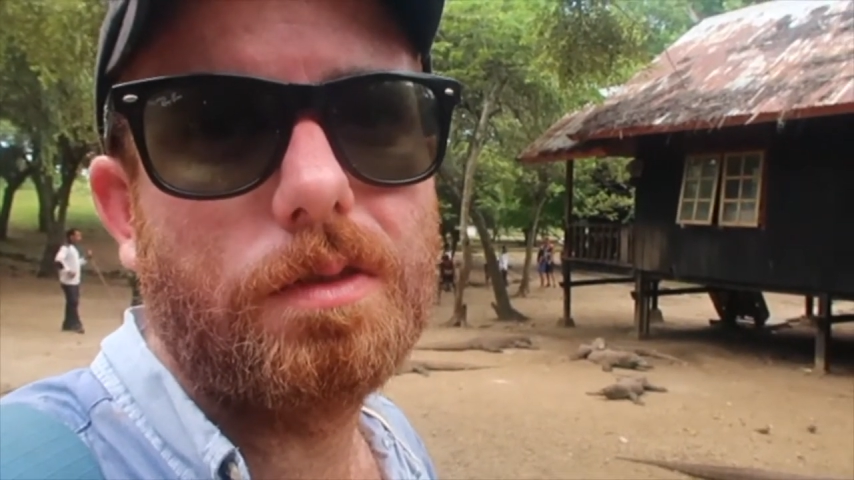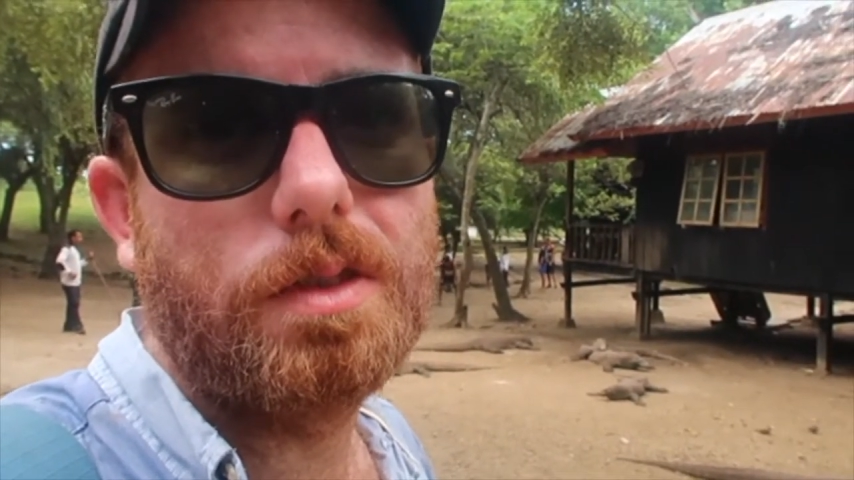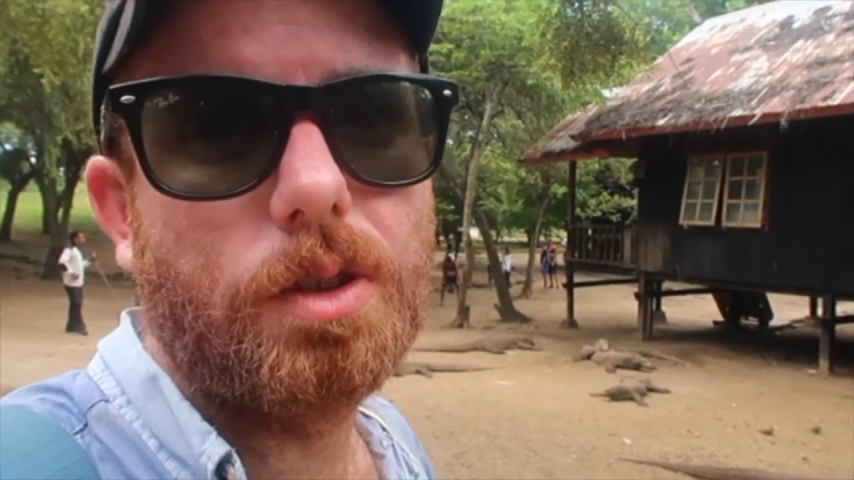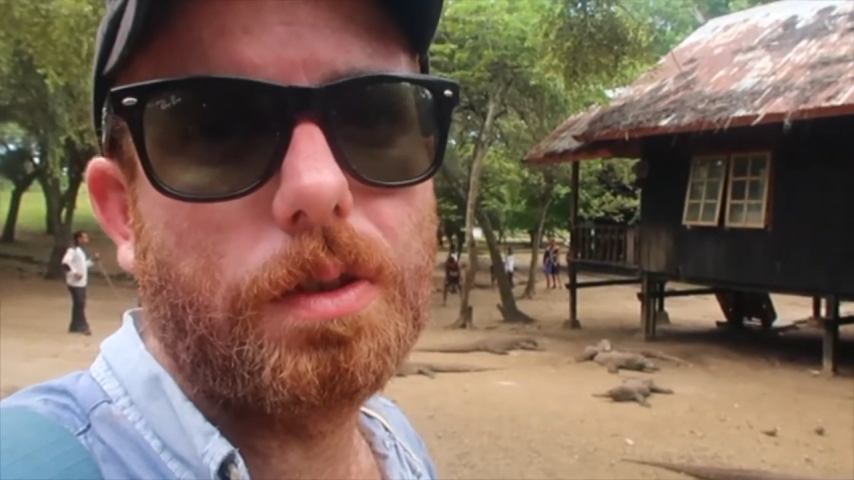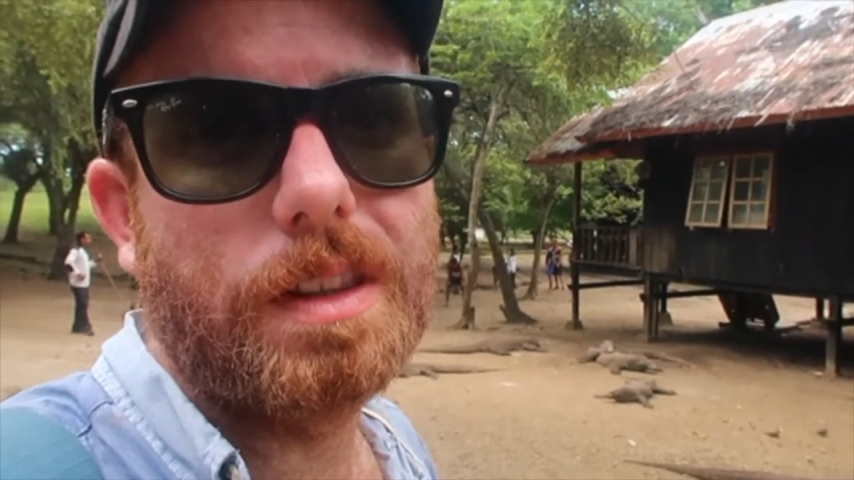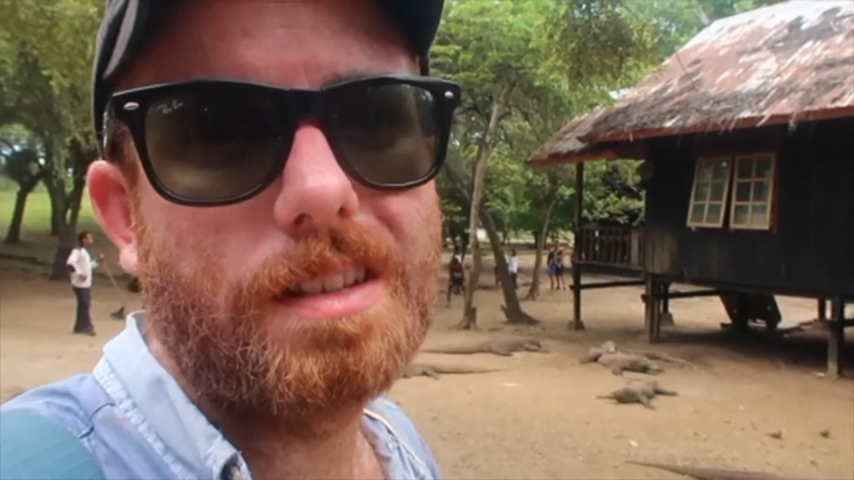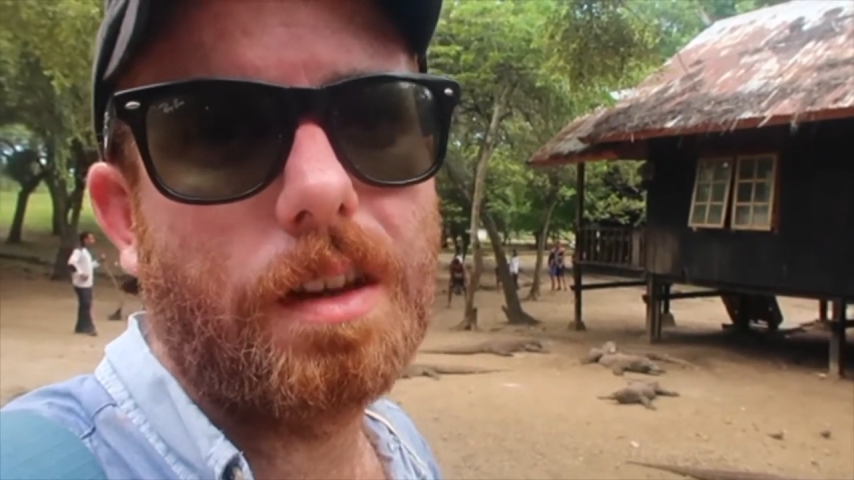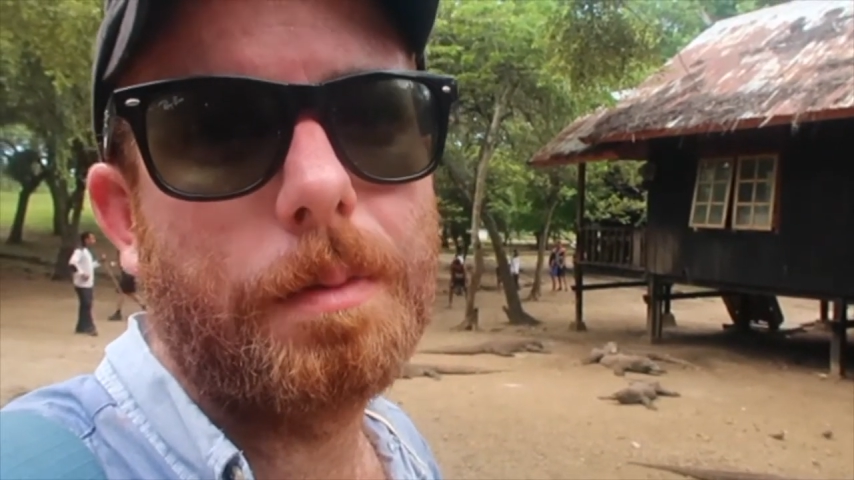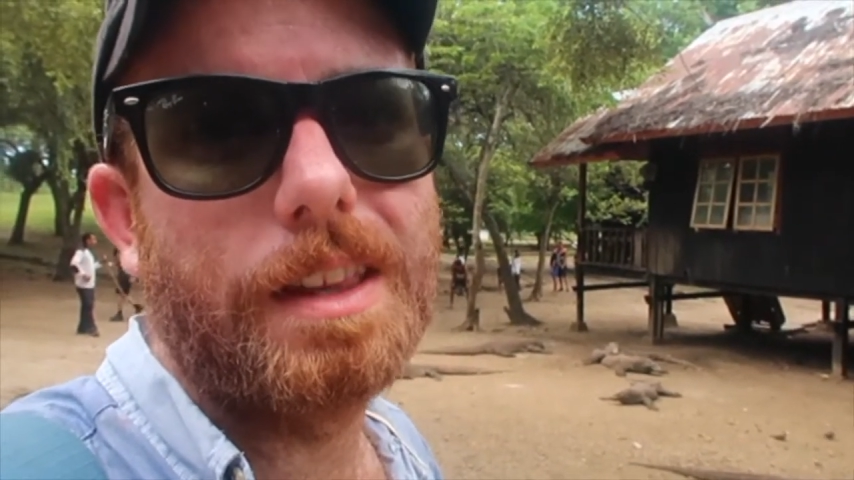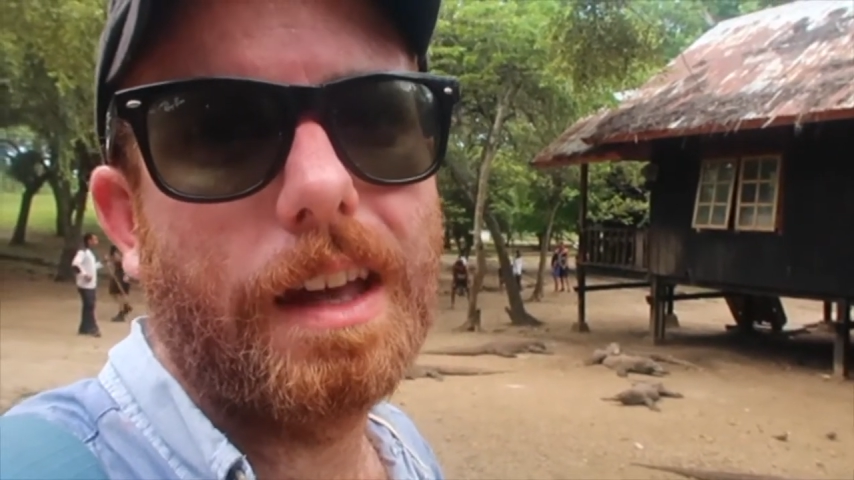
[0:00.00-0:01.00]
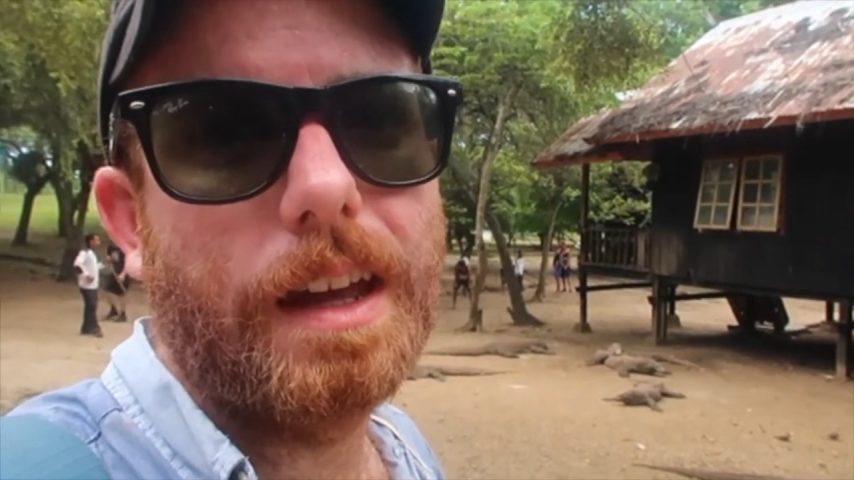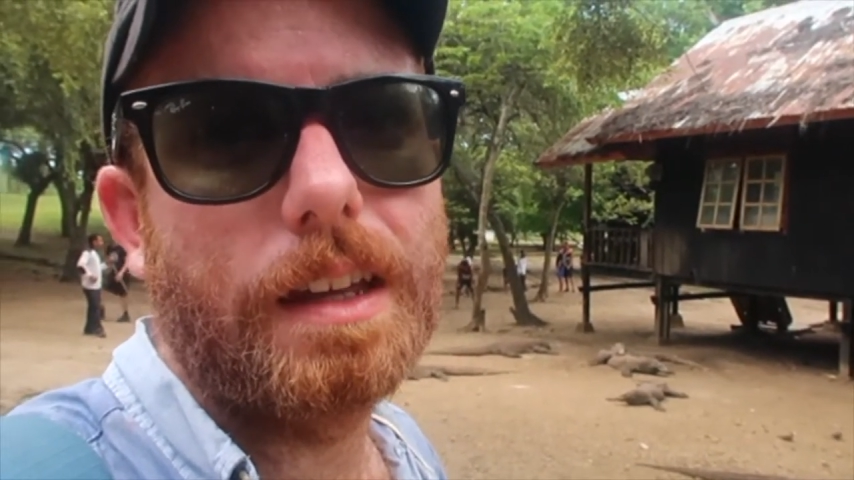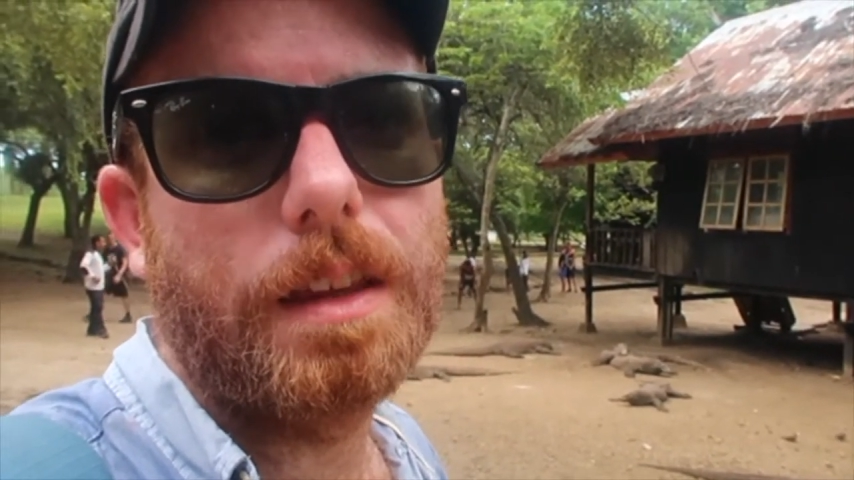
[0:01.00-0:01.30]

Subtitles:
during this time of the day.